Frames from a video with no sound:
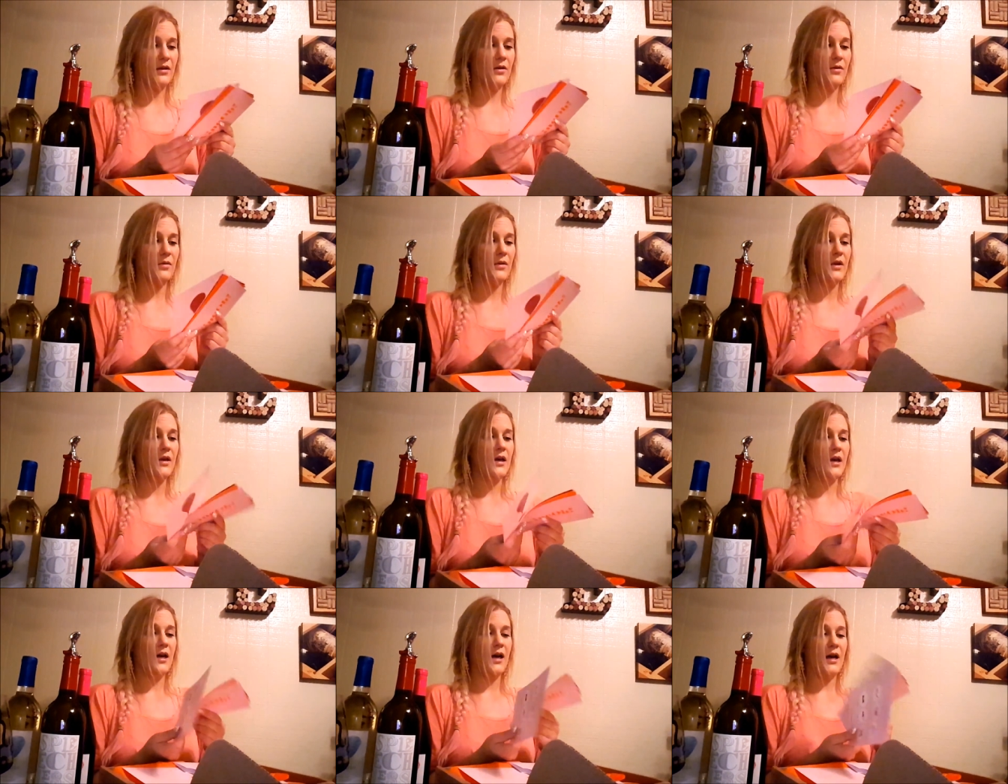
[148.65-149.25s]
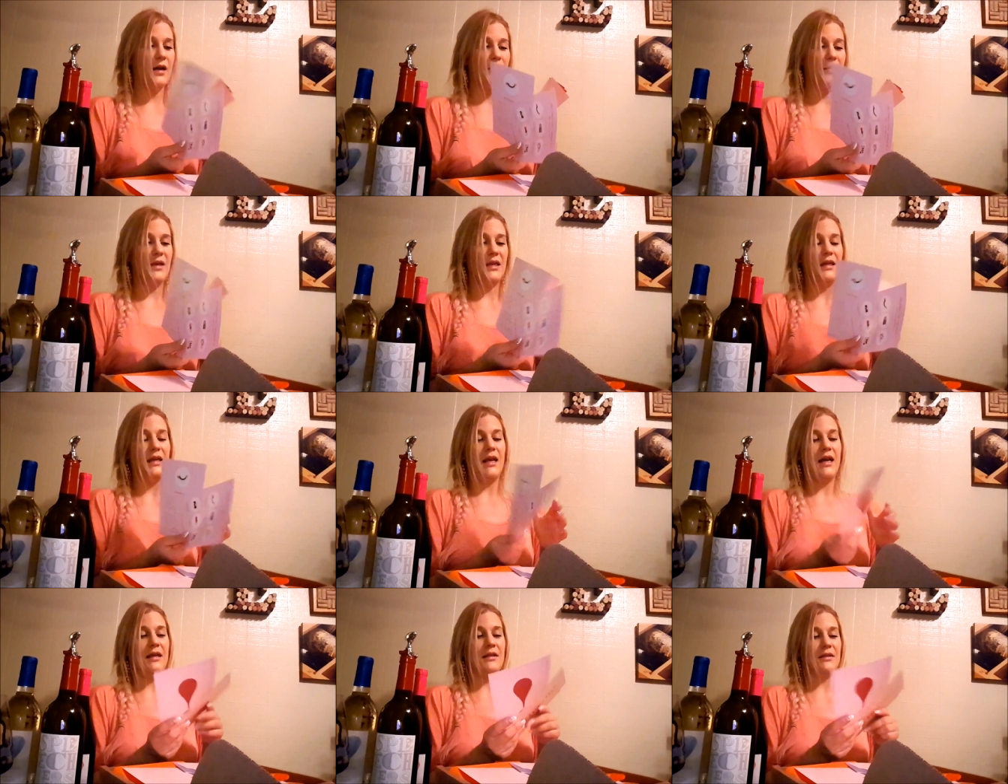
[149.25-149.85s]
So um,
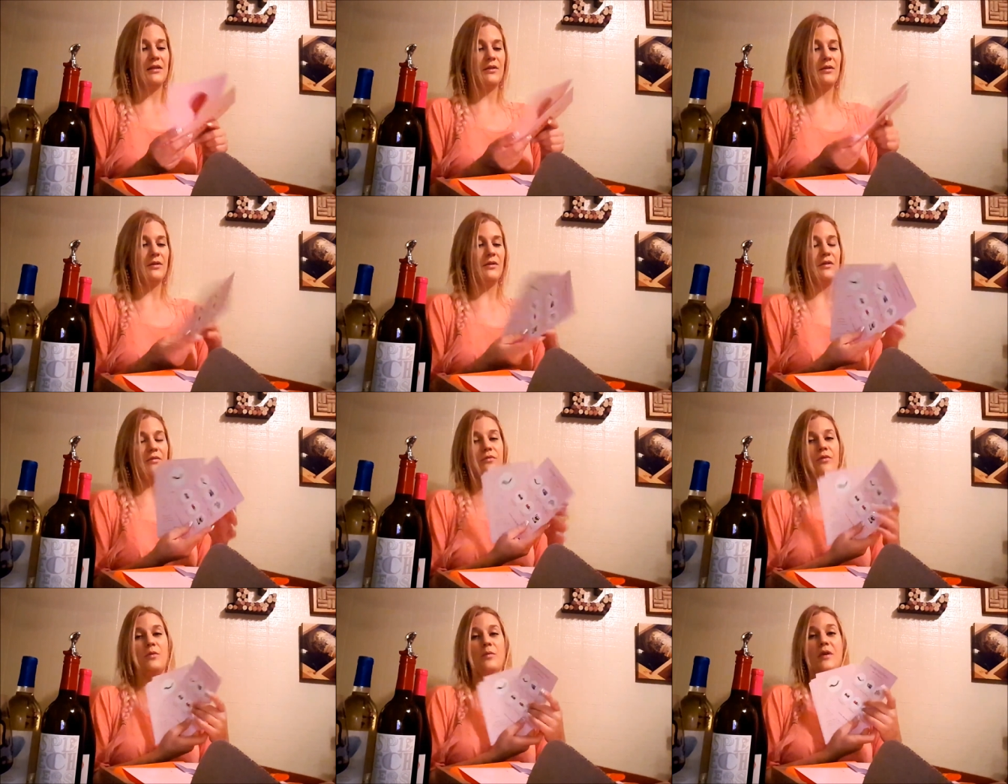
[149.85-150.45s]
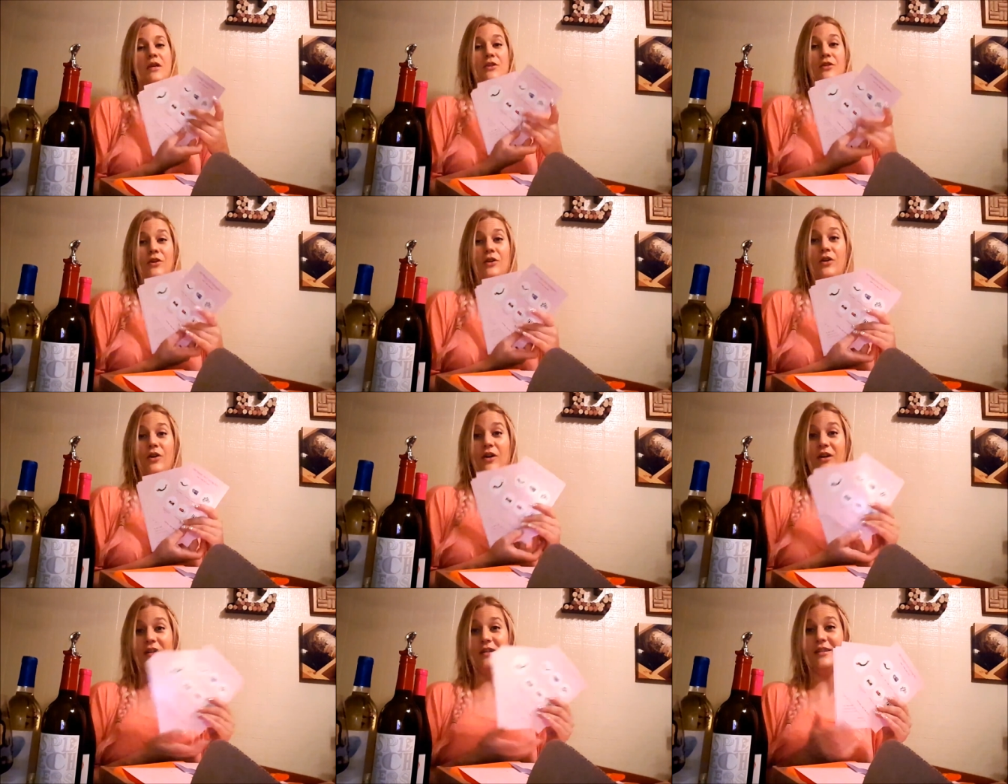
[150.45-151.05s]
and it has little
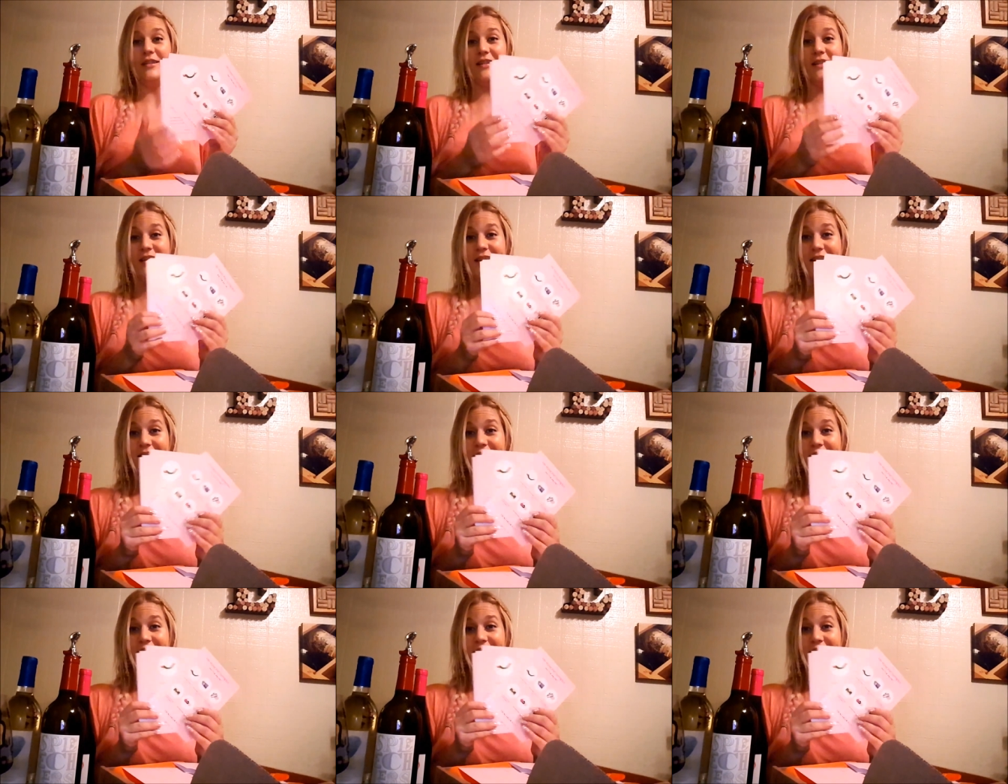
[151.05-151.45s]
information cards